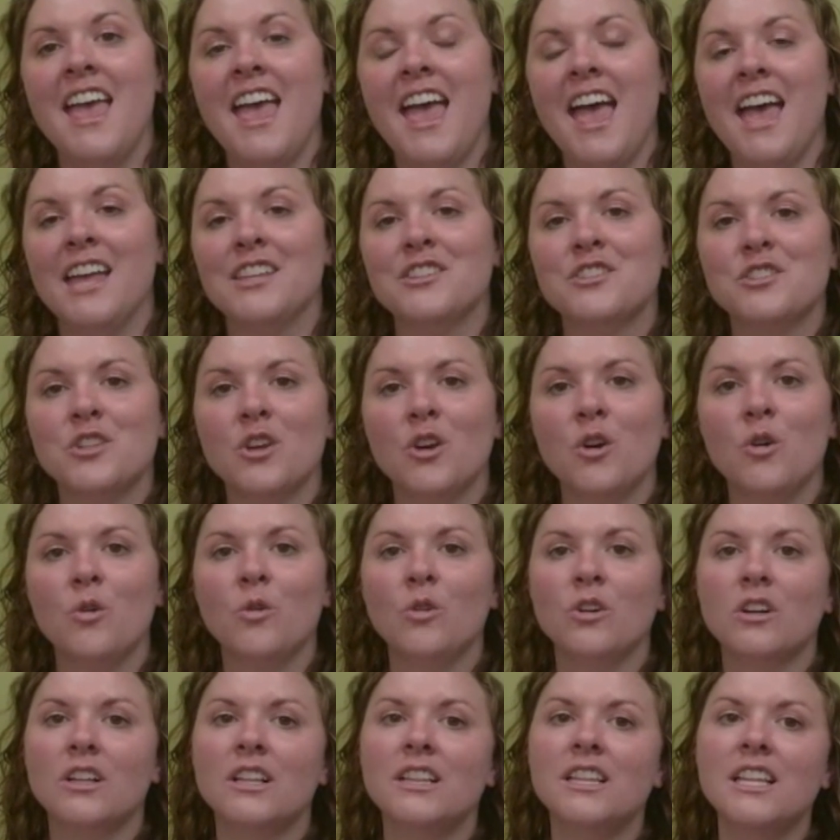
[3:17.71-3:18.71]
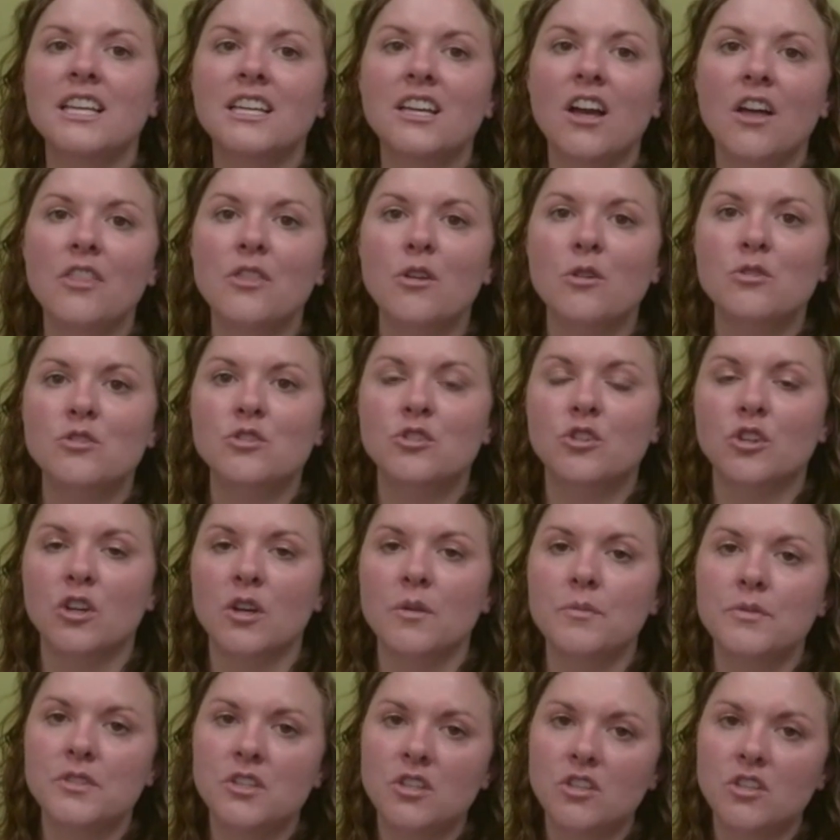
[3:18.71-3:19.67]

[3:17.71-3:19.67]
And so click on those groups.